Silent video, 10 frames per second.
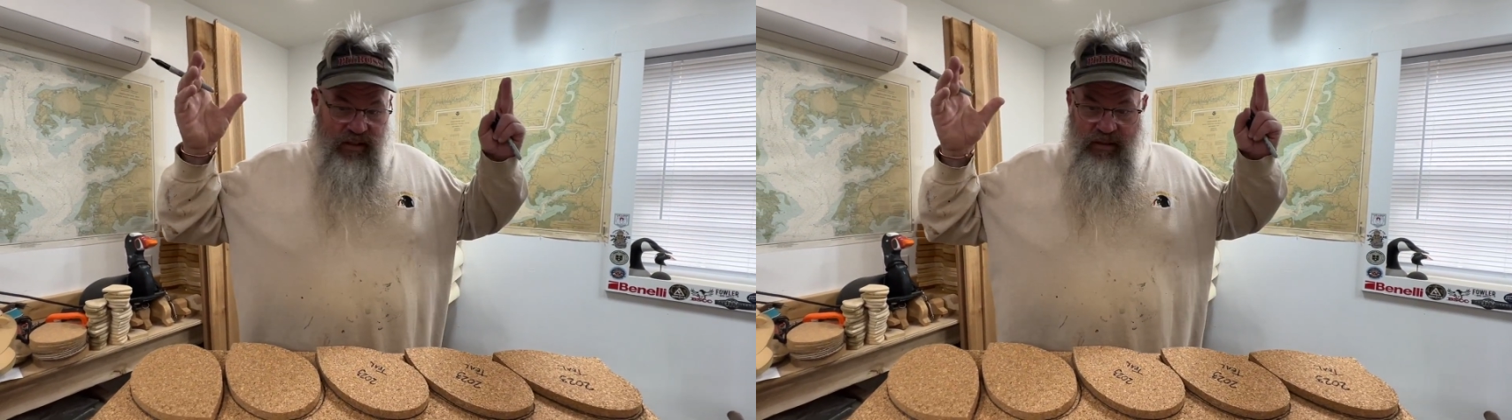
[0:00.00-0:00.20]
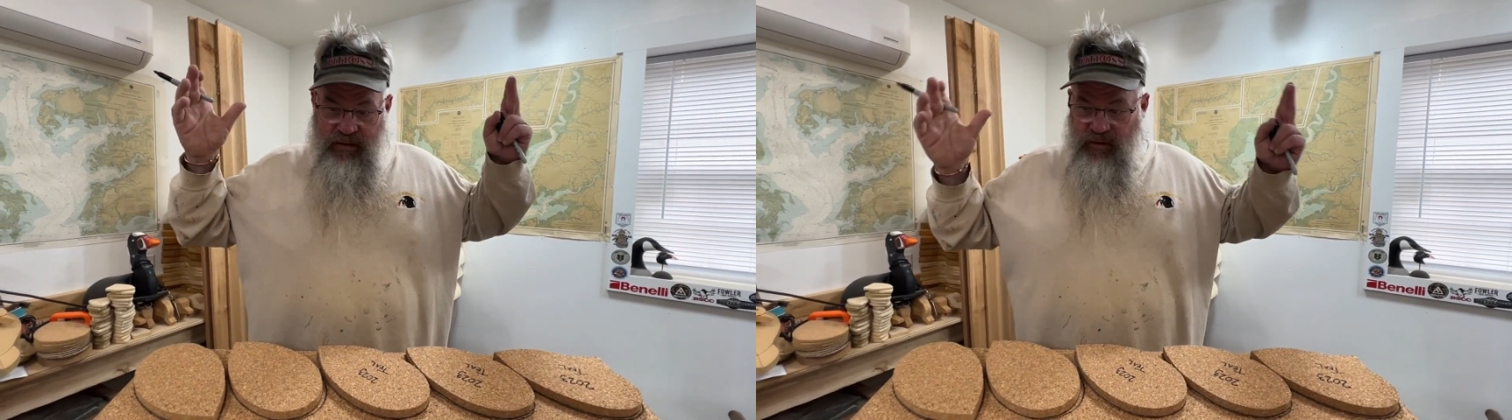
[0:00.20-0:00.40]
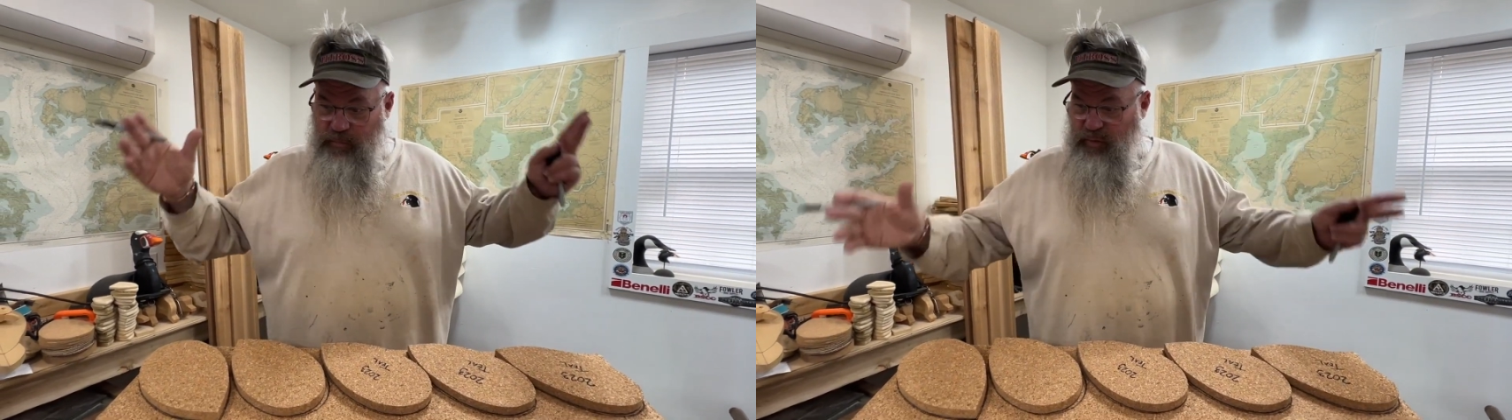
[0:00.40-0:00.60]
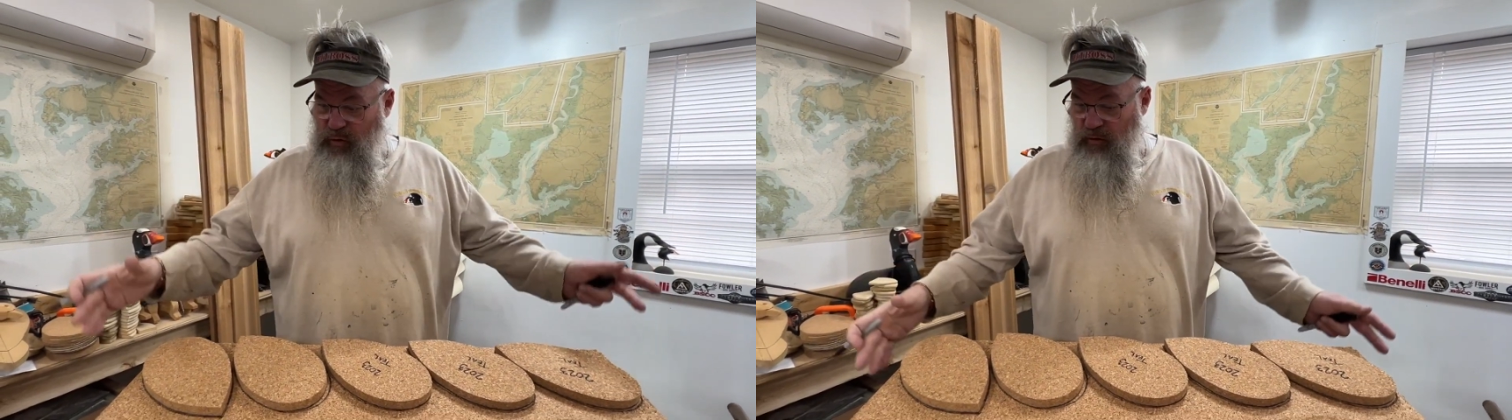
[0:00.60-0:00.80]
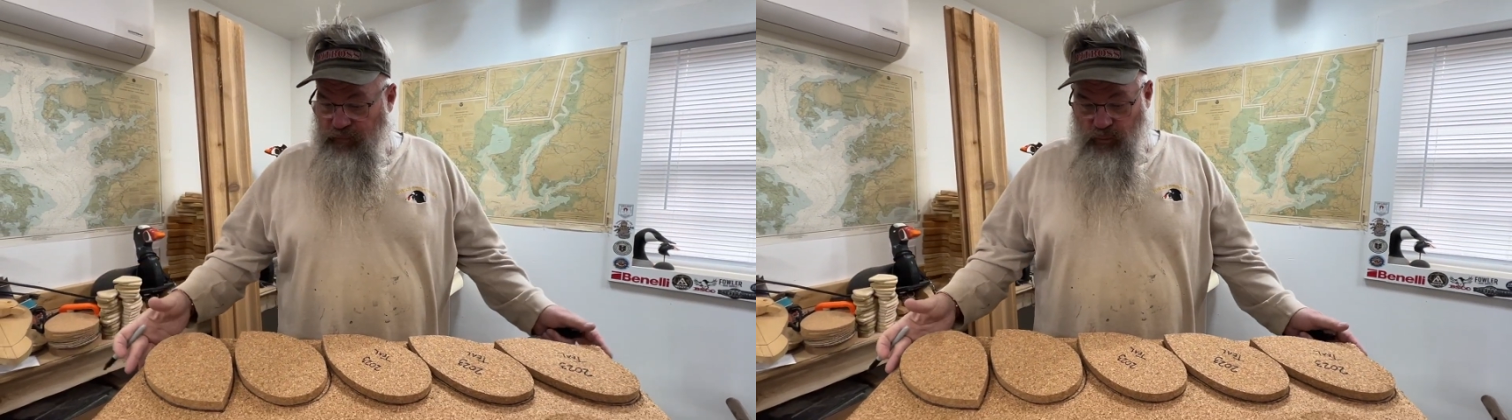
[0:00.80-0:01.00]
this
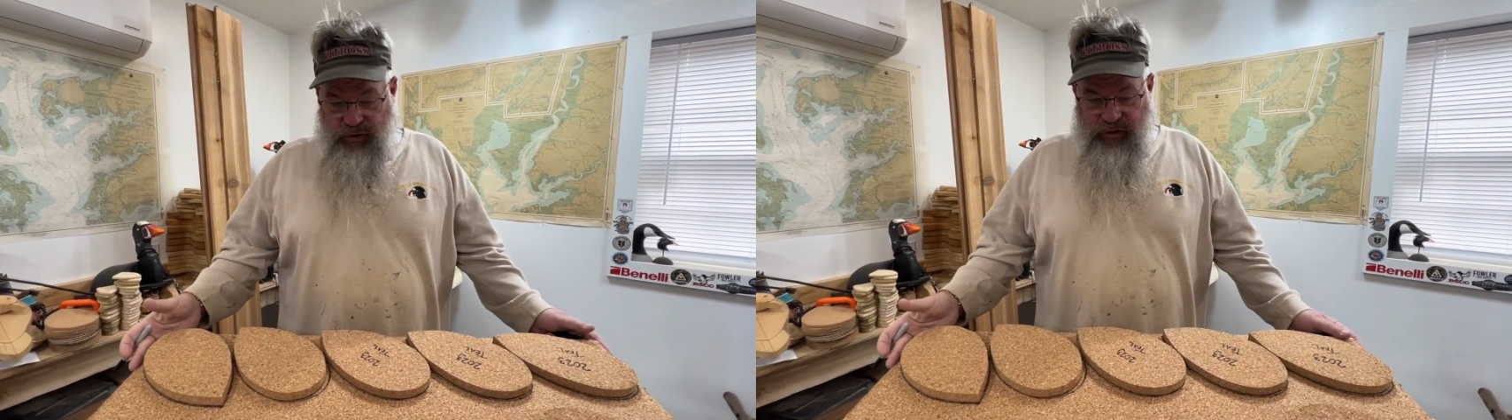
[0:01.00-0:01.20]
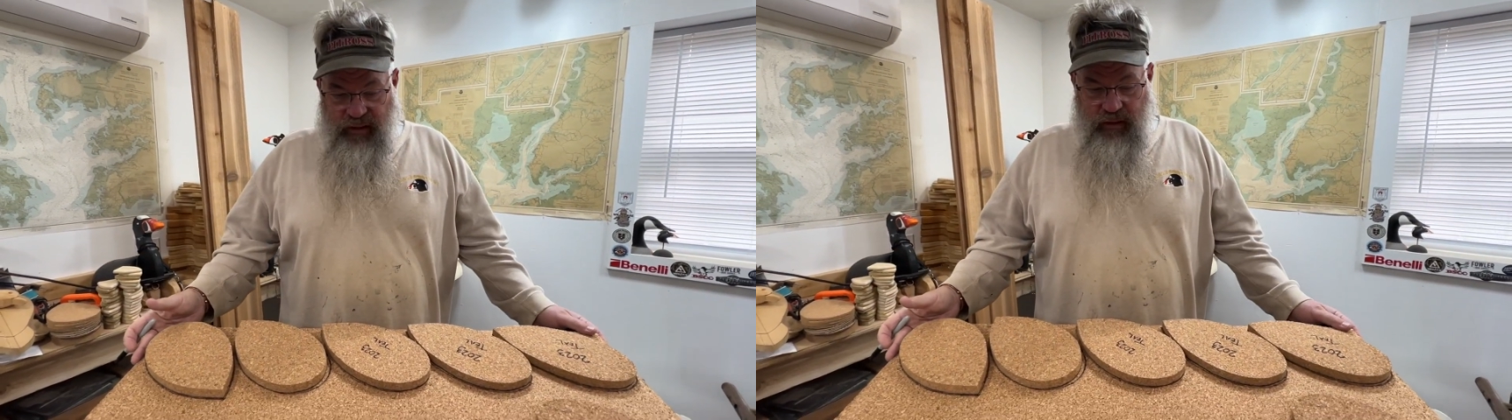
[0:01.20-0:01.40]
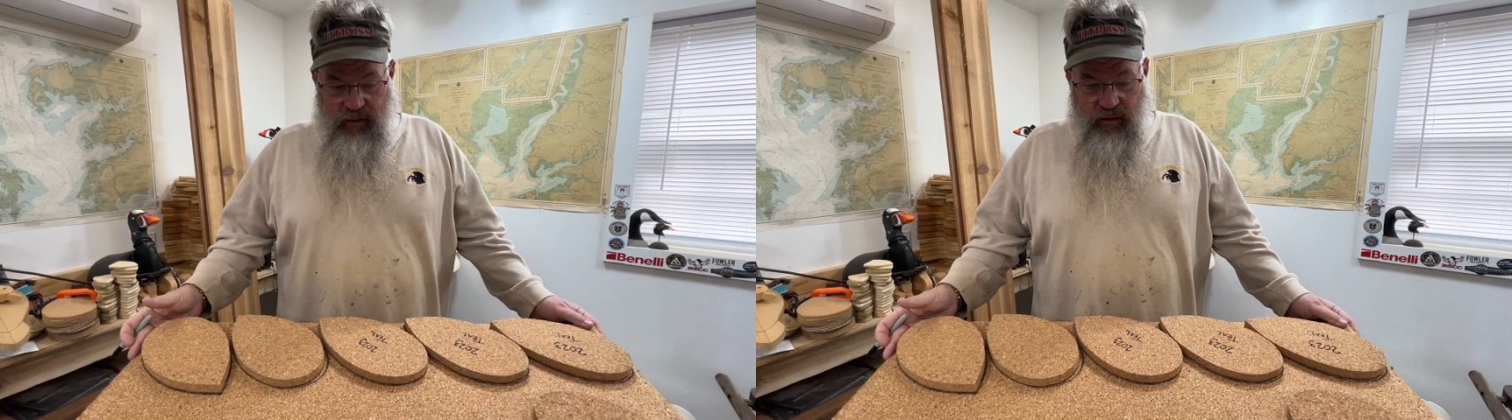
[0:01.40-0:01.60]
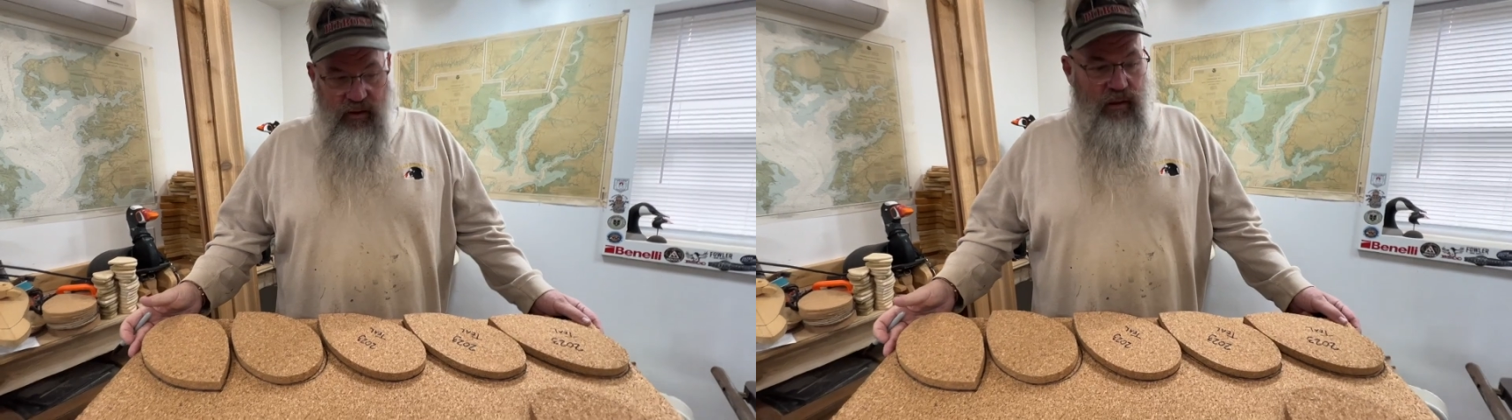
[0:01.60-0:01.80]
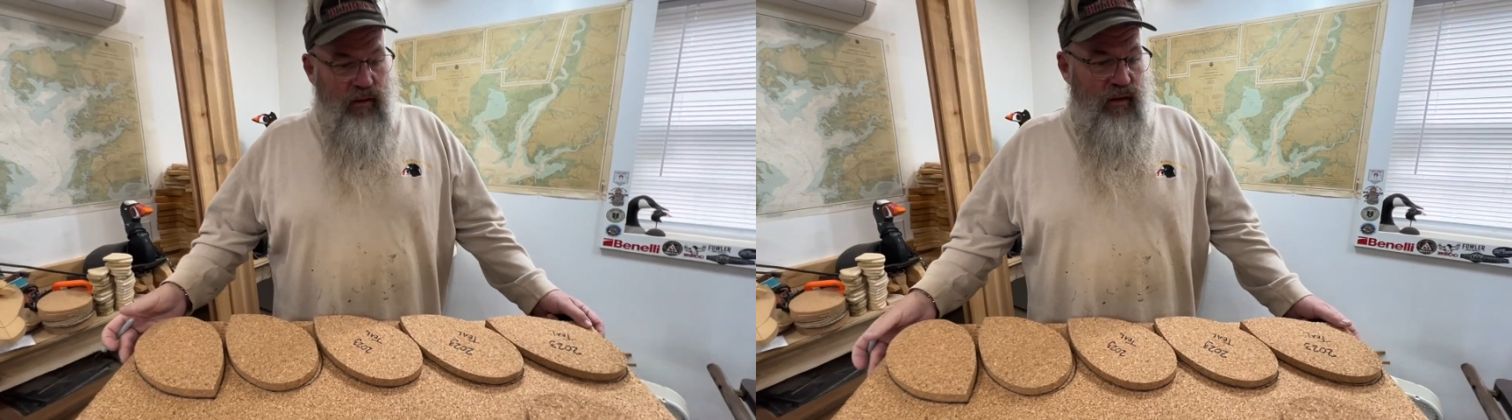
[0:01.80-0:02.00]
beautiful sheet
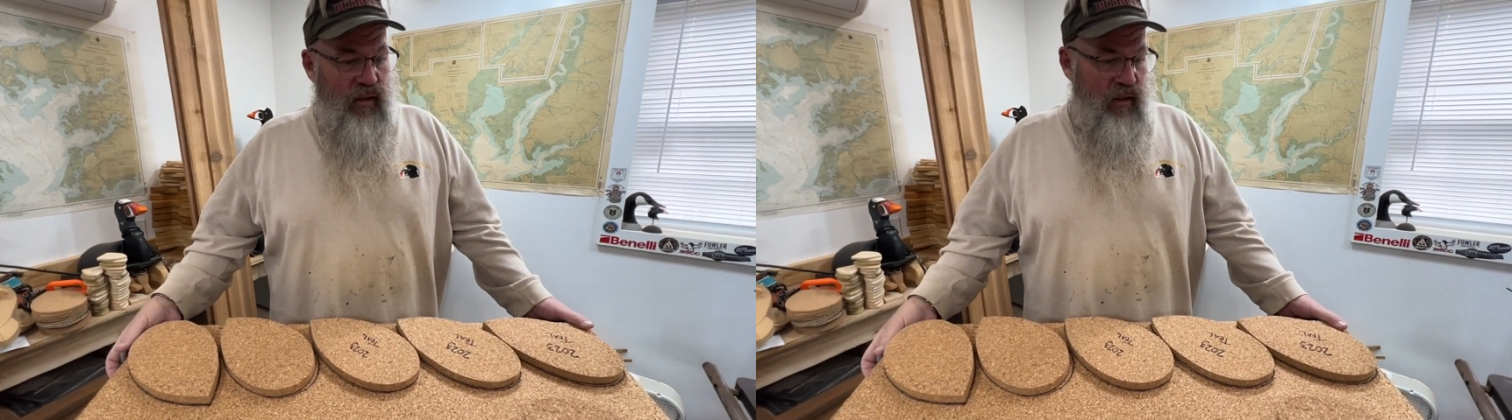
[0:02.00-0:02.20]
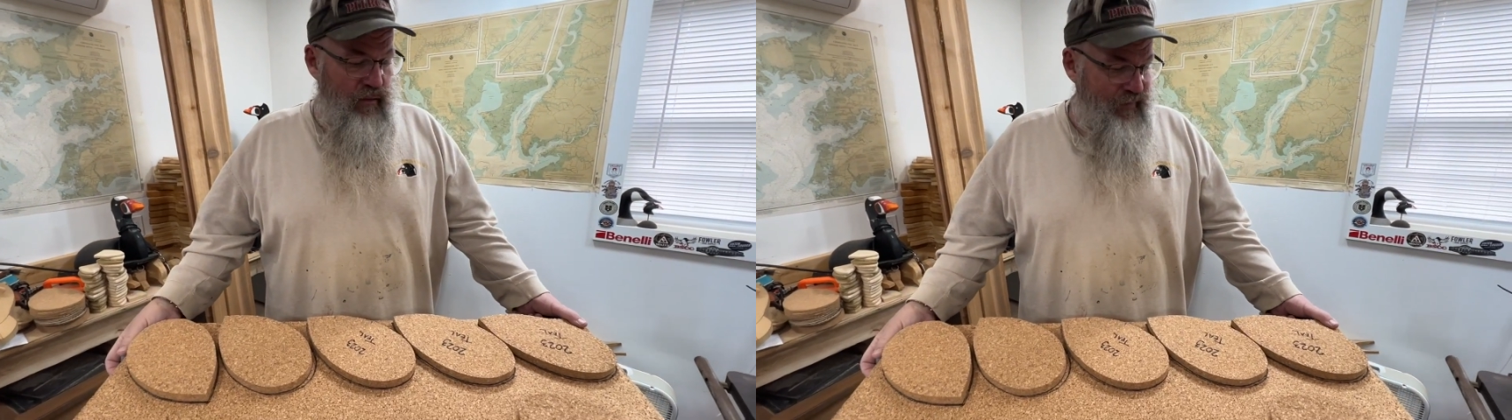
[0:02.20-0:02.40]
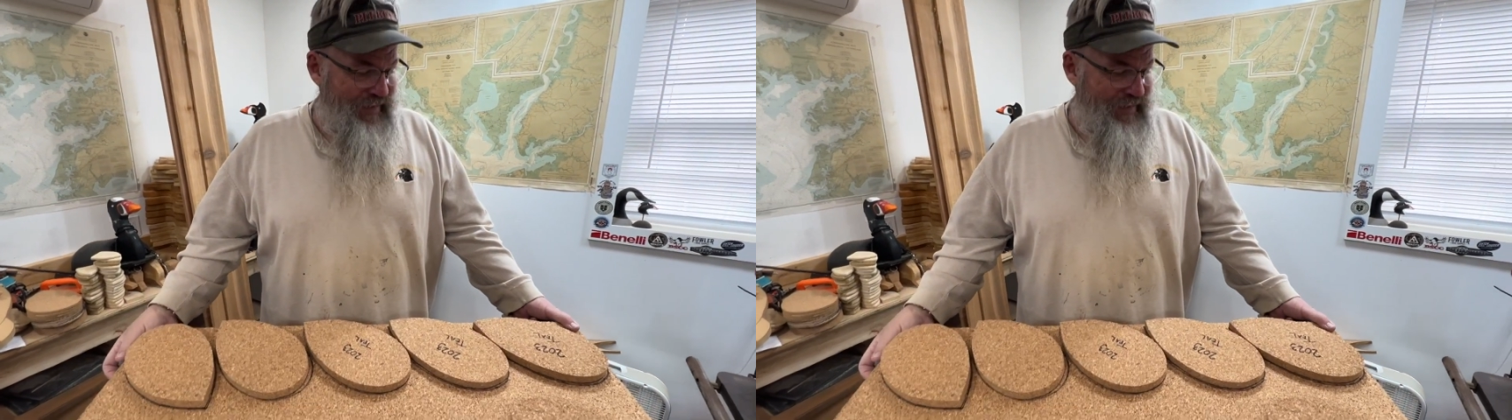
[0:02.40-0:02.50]
of